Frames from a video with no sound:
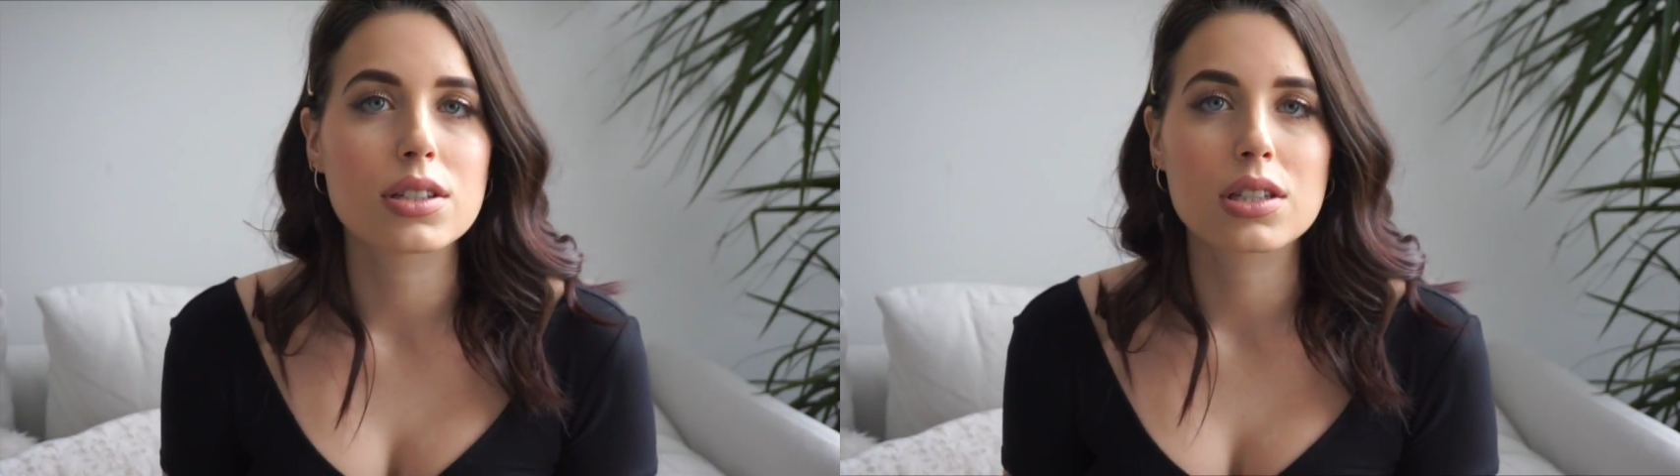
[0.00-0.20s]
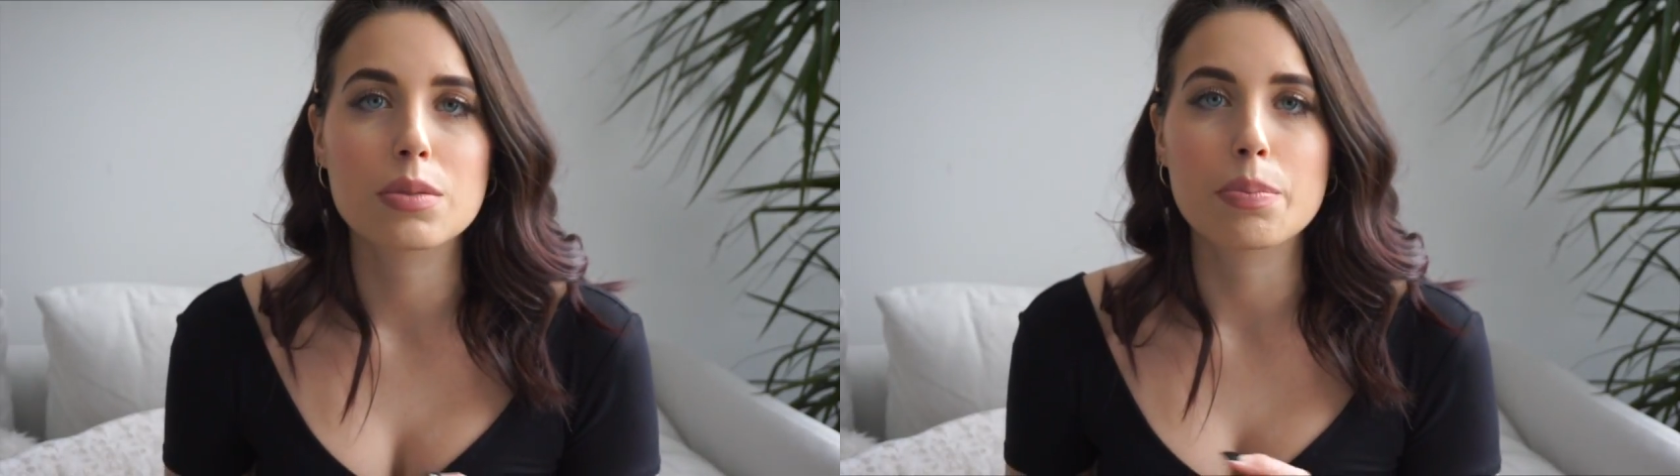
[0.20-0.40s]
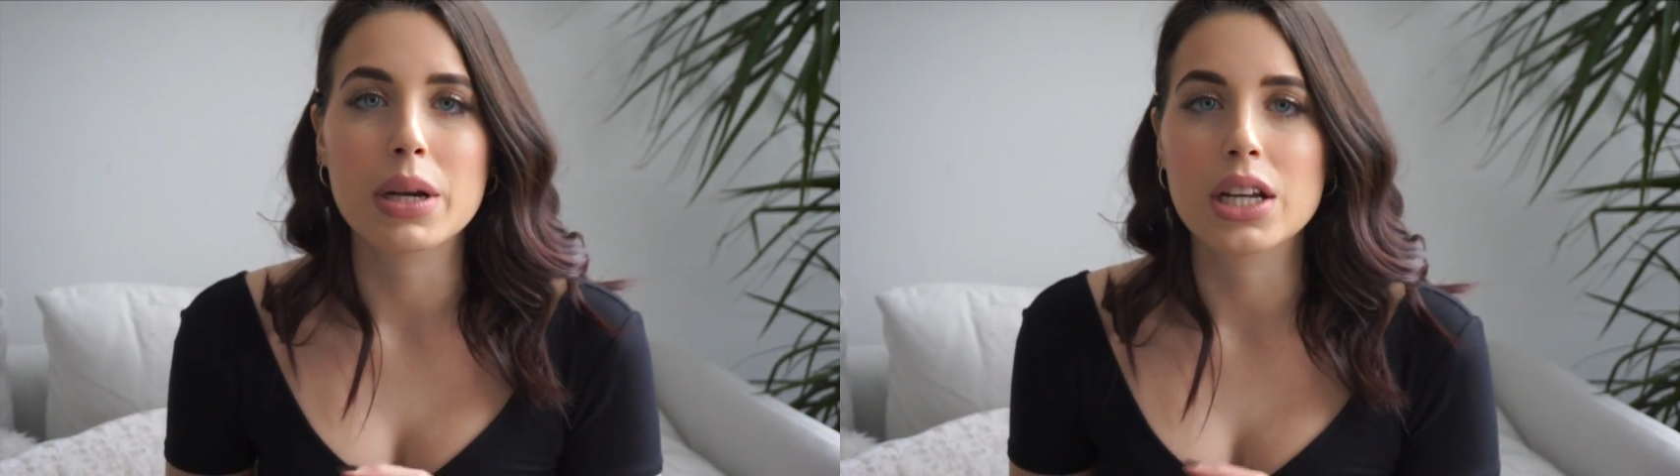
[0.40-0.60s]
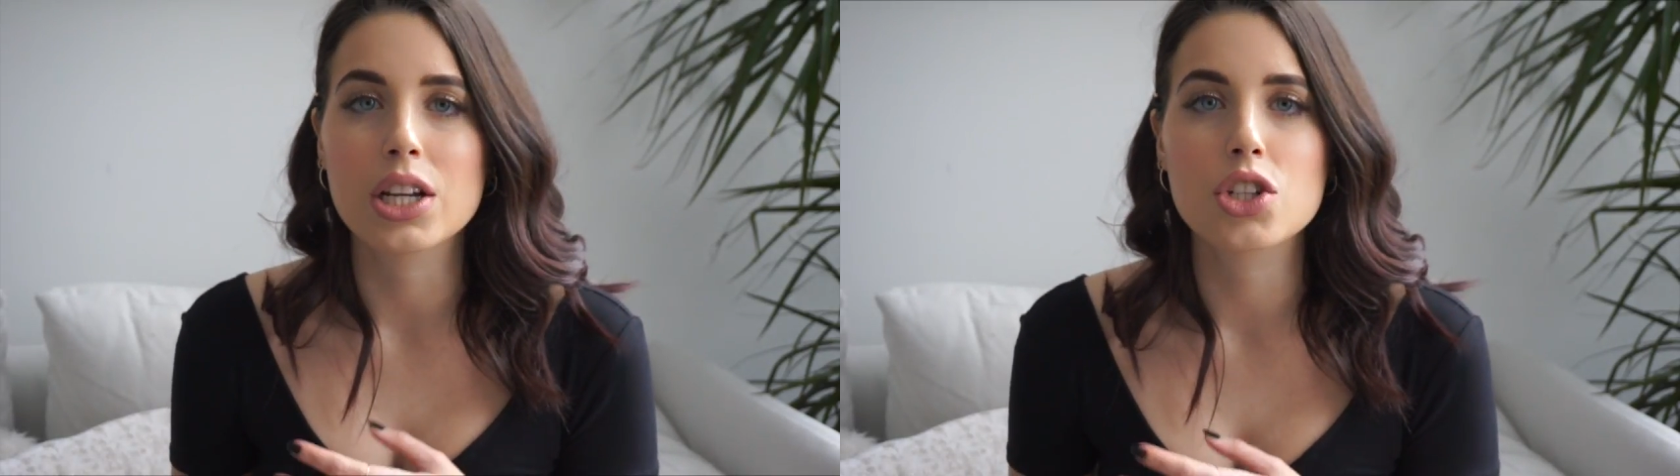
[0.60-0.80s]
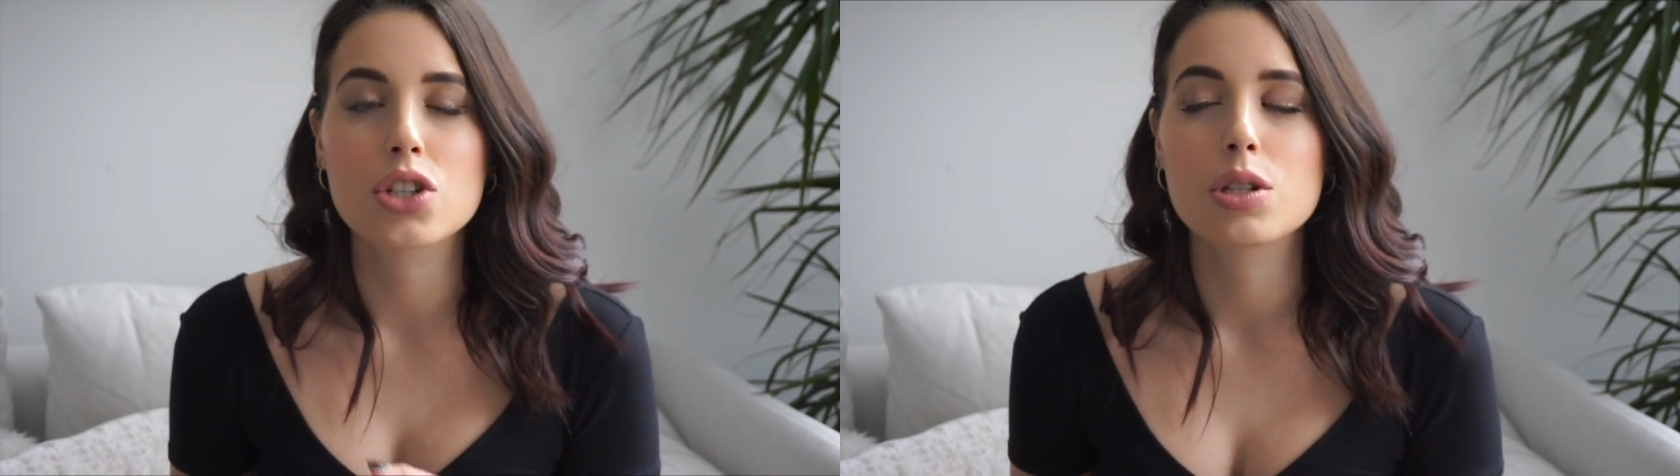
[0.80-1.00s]

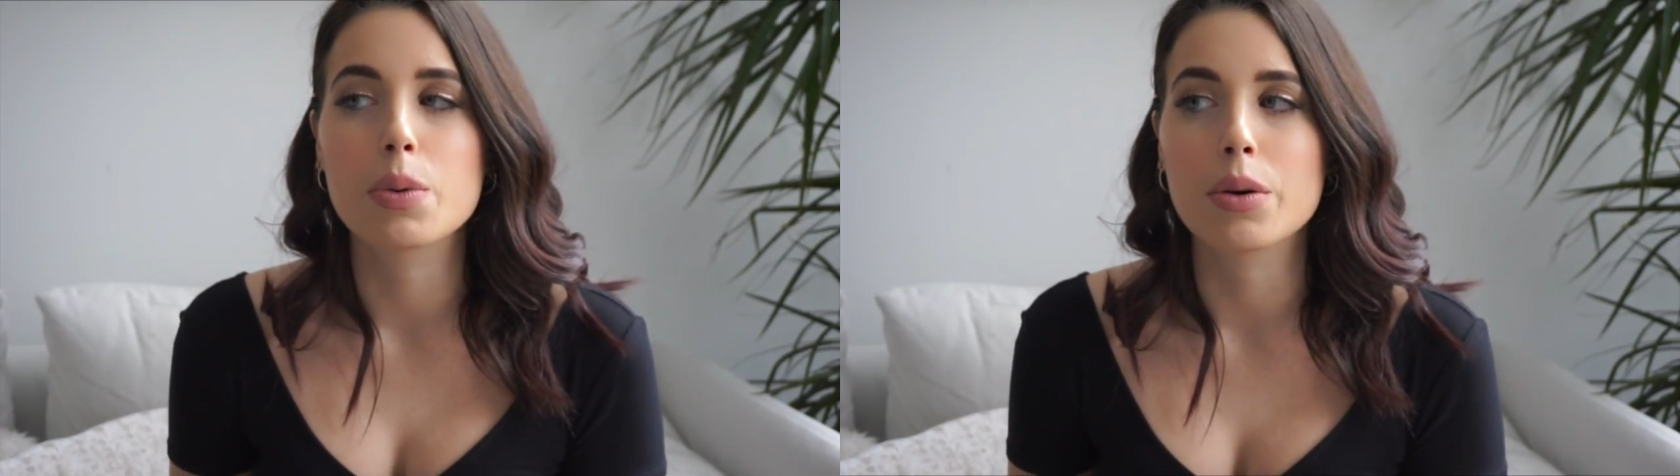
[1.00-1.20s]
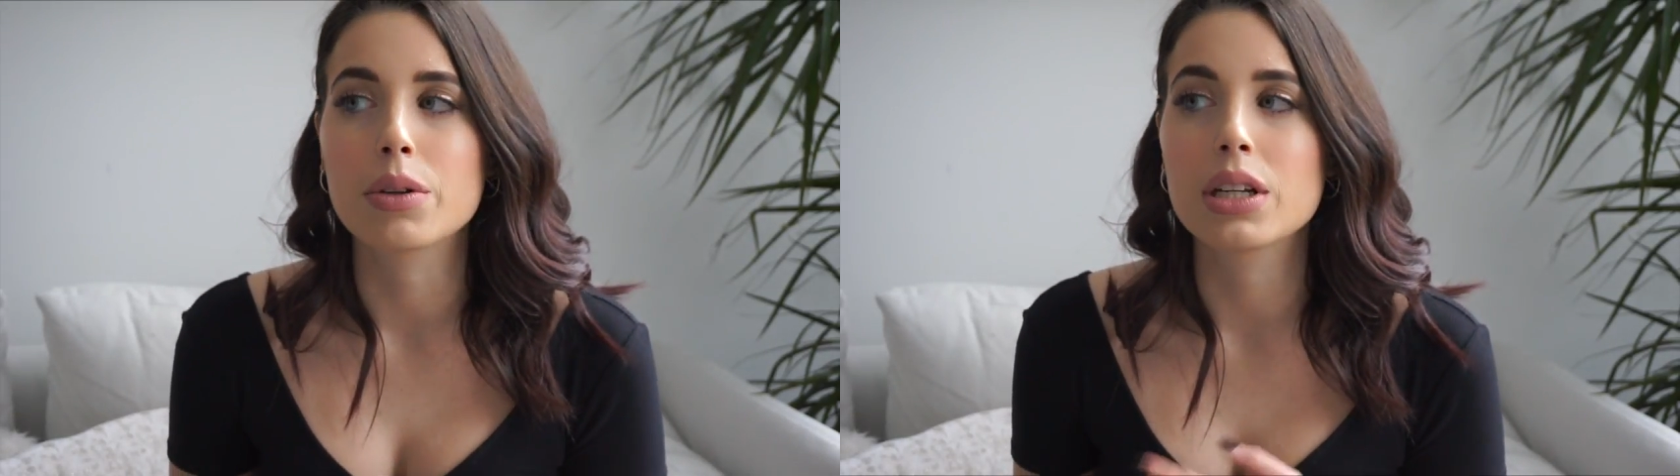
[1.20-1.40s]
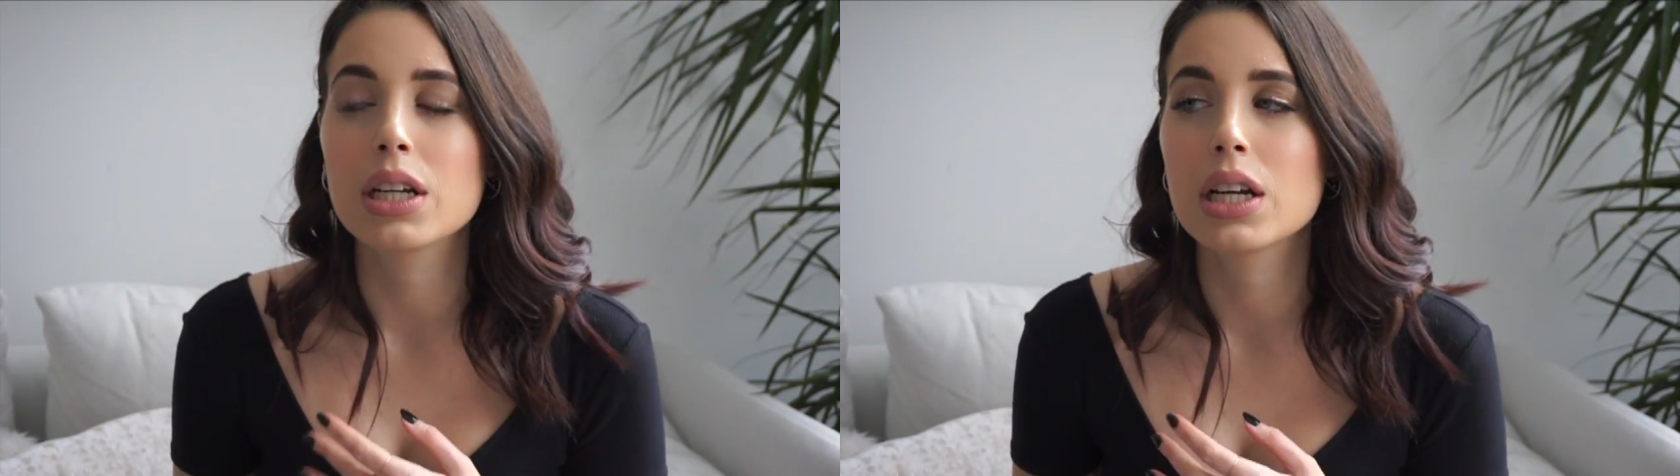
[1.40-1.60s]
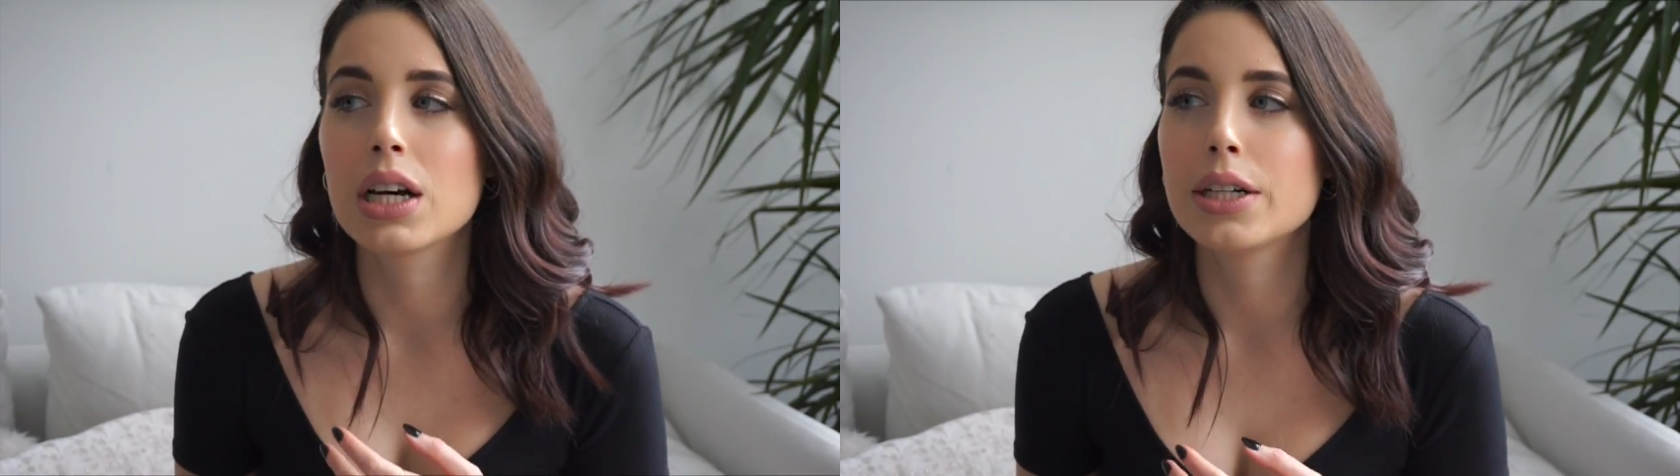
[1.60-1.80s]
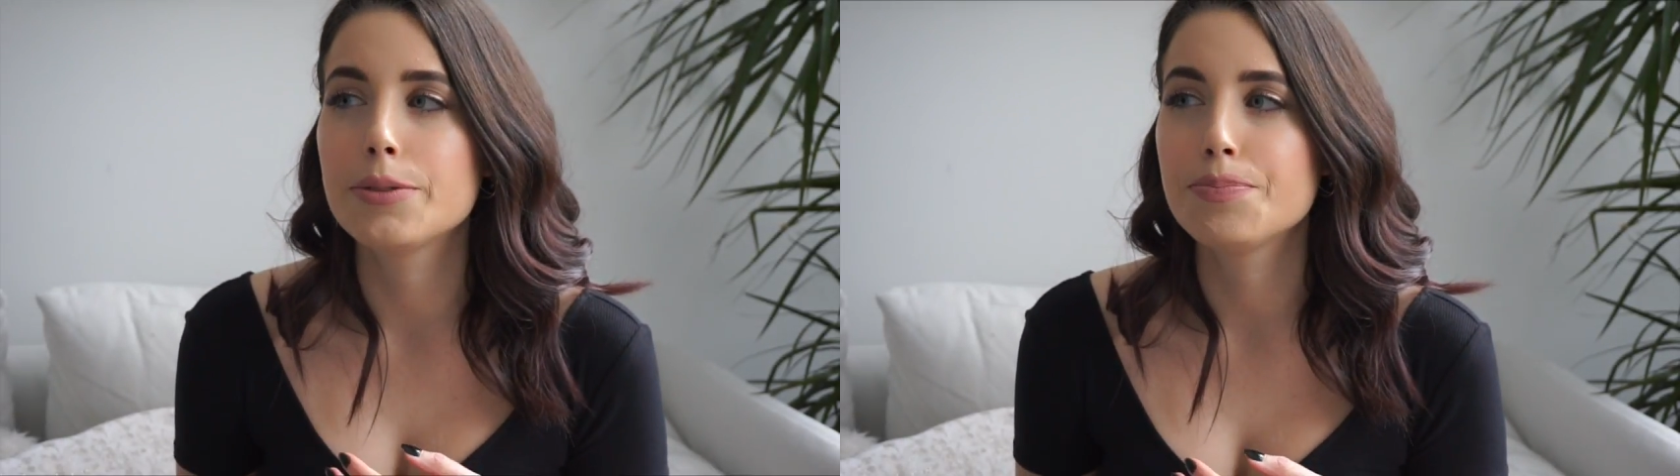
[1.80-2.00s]
spinach,
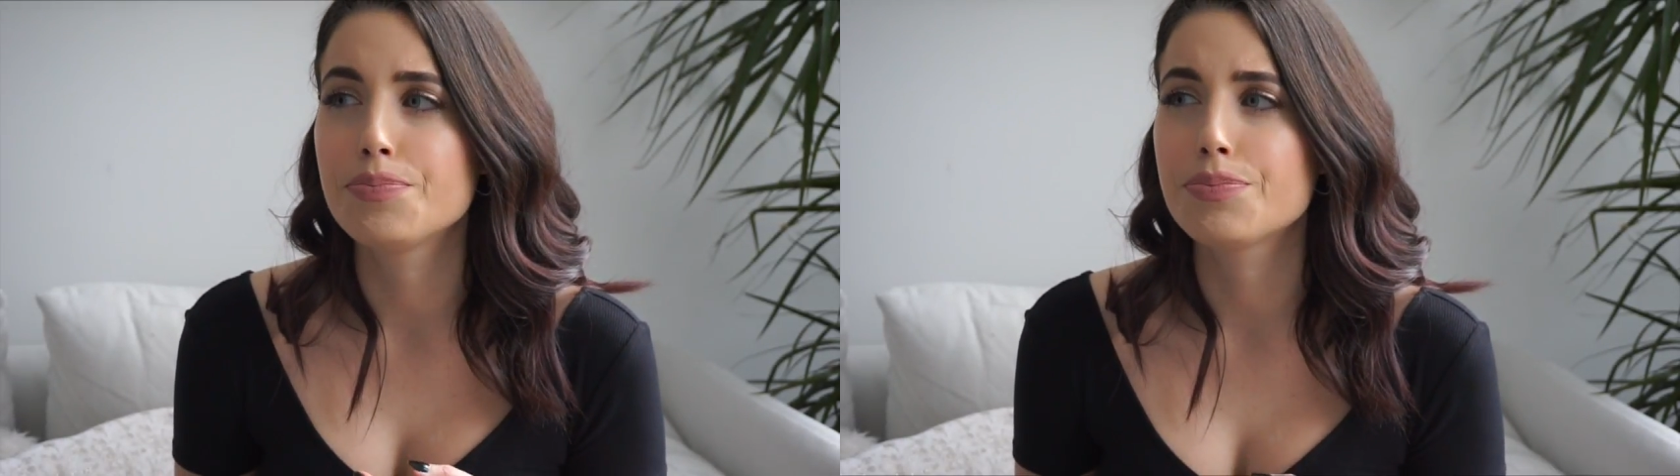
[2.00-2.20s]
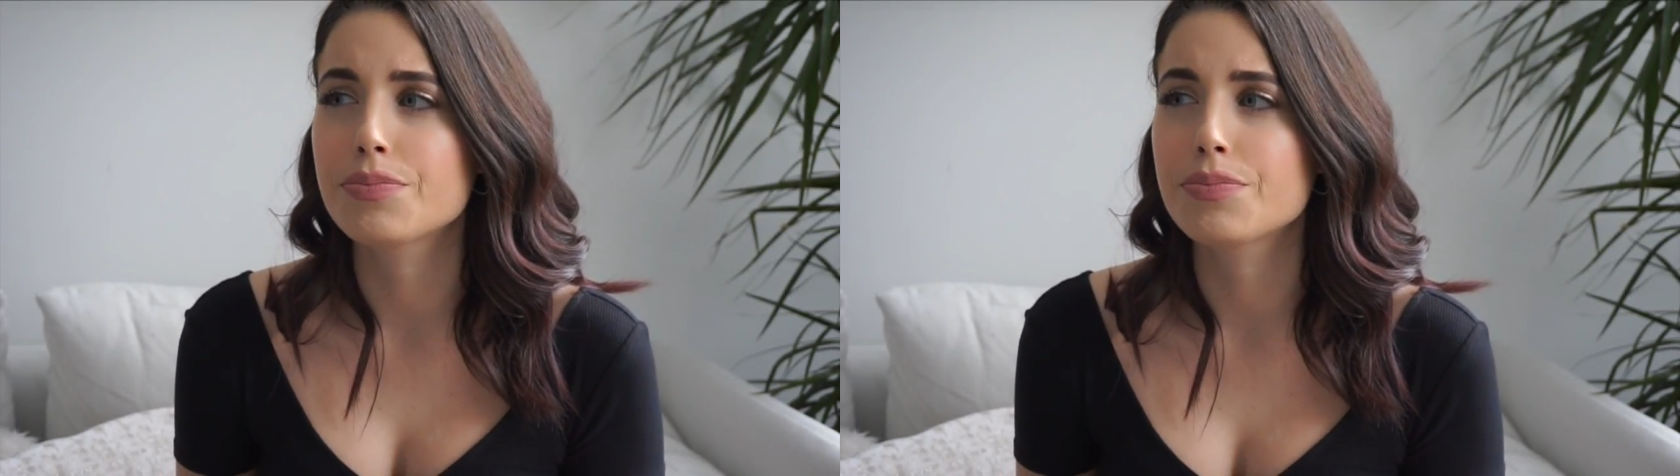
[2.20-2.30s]
spirulina.